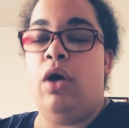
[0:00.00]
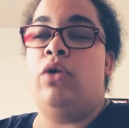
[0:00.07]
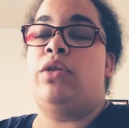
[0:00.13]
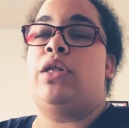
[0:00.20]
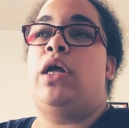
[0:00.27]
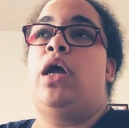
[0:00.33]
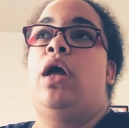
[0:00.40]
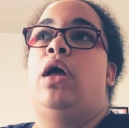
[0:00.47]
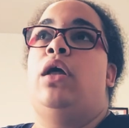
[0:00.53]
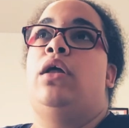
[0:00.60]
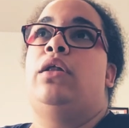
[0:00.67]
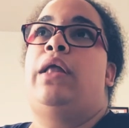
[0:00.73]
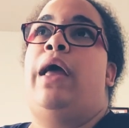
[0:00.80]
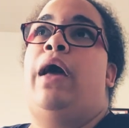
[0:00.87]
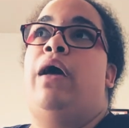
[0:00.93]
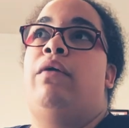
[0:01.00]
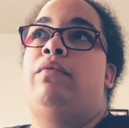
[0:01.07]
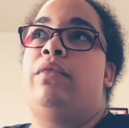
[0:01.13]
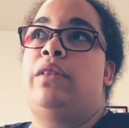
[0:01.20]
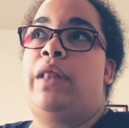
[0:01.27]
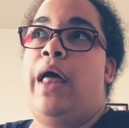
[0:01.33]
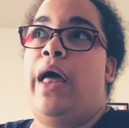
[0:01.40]
Oh, see, they
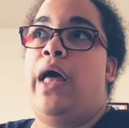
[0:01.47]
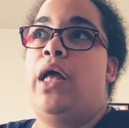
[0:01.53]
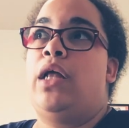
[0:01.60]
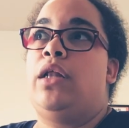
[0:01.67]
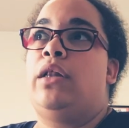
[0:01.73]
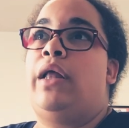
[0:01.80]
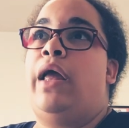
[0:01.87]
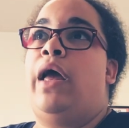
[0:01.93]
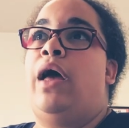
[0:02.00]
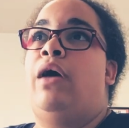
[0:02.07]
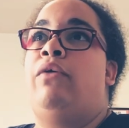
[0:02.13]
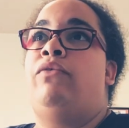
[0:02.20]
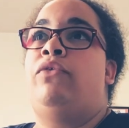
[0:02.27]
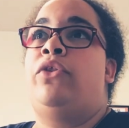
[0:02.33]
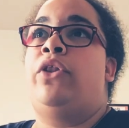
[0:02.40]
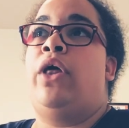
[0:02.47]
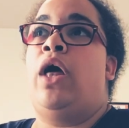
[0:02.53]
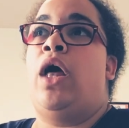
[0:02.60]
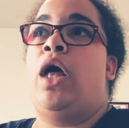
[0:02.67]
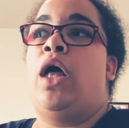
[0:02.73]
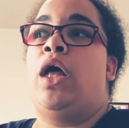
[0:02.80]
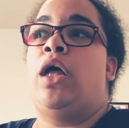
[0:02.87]
have that. They have
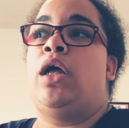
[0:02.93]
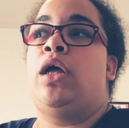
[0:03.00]
the